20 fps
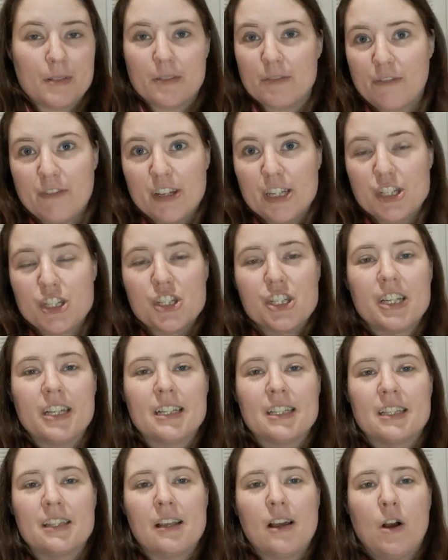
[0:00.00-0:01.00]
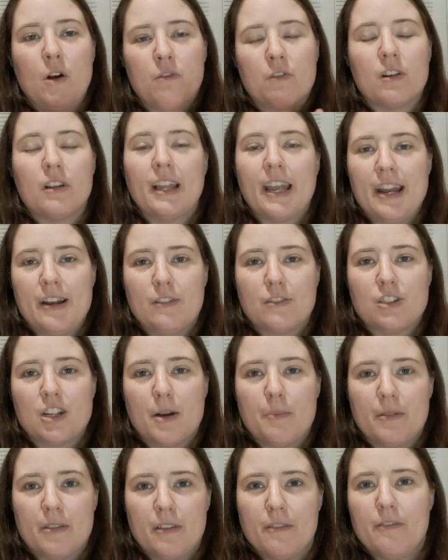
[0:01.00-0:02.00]
fish is overlaid on
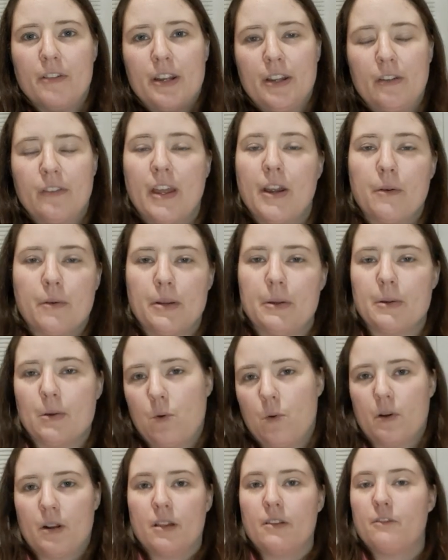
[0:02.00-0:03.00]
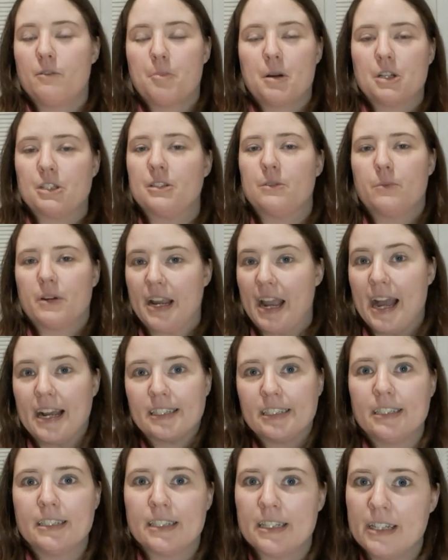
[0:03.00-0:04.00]
top of the video they already recorded of a person
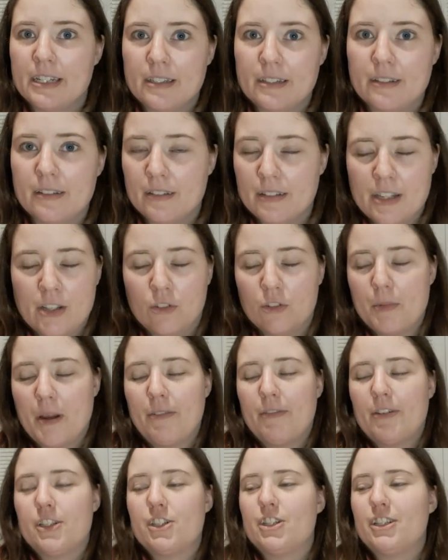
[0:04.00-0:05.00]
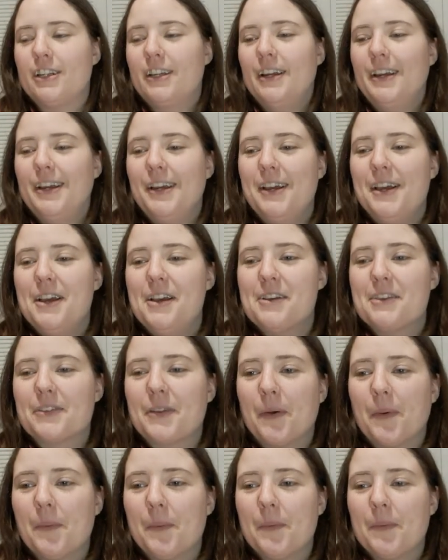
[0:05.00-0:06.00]
reacting to getting killed by fish.
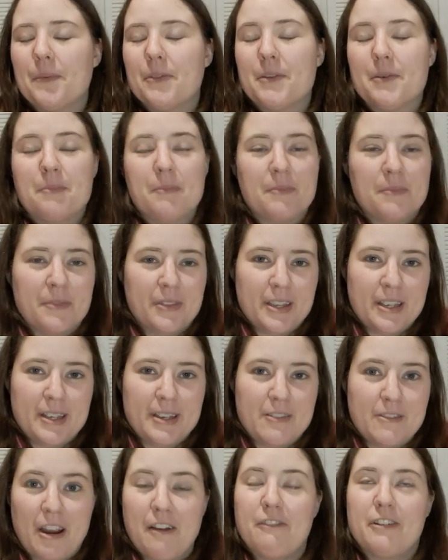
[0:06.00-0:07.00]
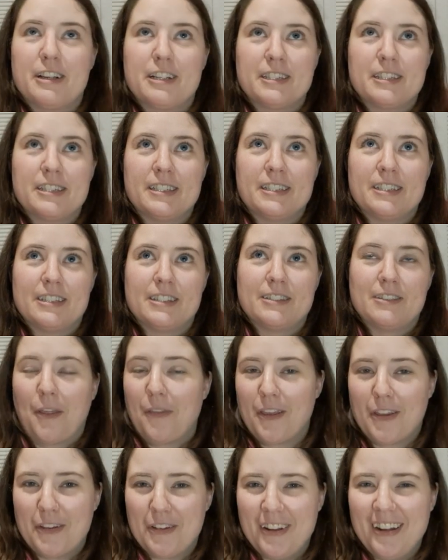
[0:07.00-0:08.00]
So the graphics is not
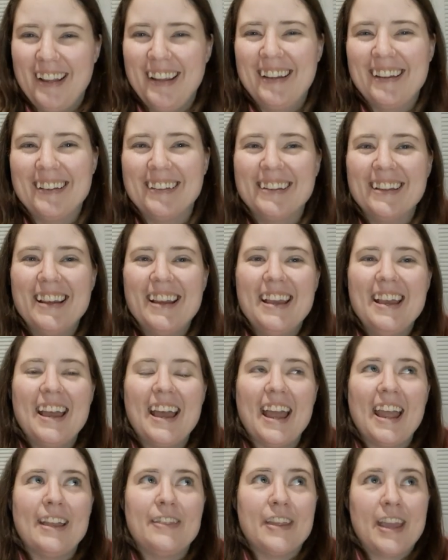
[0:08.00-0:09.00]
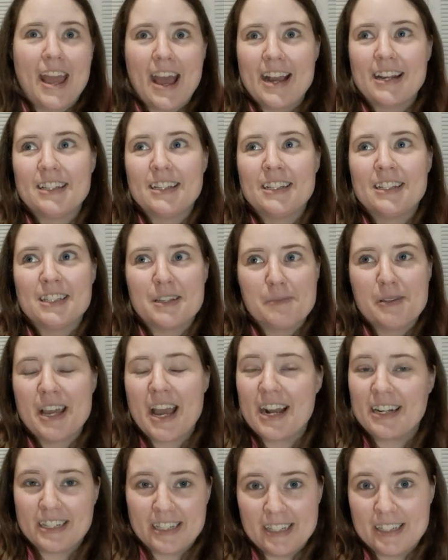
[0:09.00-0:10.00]
that good. And the acting, some of the
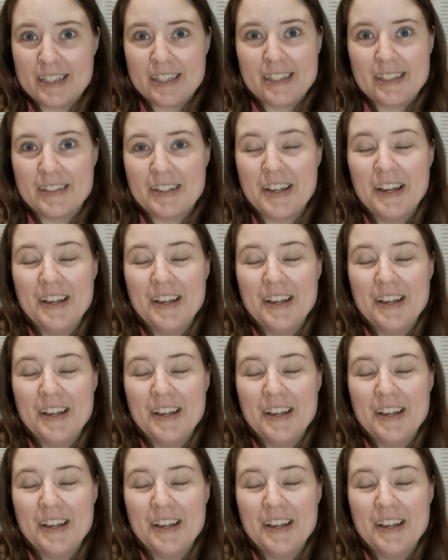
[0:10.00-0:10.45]
acting is